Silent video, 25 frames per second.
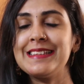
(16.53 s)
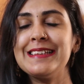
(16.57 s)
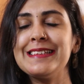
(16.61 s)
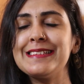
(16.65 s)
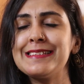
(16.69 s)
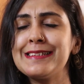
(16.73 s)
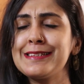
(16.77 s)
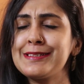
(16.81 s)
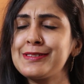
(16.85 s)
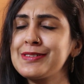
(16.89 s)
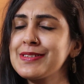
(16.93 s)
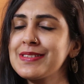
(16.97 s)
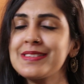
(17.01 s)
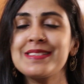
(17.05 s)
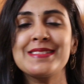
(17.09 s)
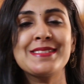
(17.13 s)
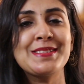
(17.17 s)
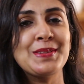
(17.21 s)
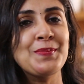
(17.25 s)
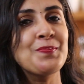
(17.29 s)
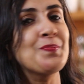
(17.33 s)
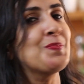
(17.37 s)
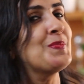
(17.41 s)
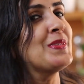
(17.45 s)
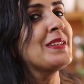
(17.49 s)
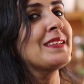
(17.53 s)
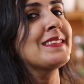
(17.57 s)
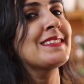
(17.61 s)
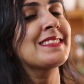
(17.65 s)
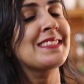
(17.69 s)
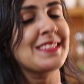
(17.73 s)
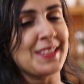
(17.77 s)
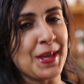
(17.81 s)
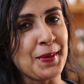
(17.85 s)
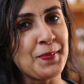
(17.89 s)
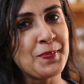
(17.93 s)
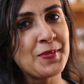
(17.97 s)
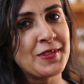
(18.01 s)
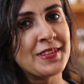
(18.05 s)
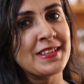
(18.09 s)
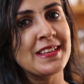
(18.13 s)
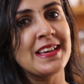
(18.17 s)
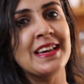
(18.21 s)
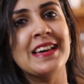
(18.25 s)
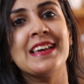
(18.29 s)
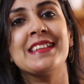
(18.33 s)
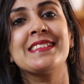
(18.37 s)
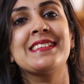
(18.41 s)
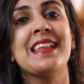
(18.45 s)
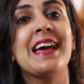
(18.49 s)
These are just simple steps
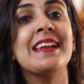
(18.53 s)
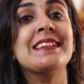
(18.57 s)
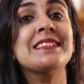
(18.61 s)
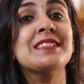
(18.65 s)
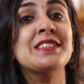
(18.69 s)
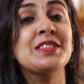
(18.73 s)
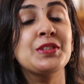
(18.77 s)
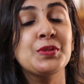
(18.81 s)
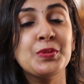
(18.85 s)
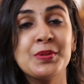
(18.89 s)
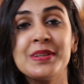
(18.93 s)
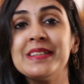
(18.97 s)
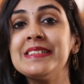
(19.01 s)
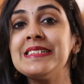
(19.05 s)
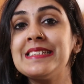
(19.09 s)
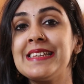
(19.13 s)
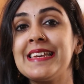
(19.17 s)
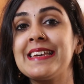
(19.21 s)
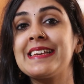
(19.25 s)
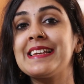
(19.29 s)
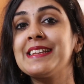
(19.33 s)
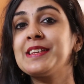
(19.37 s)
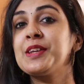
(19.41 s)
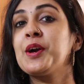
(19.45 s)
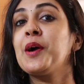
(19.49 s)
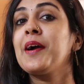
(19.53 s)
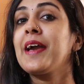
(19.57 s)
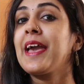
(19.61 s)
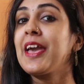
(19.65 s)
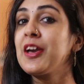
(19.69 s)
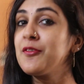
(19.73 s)
that you can take in your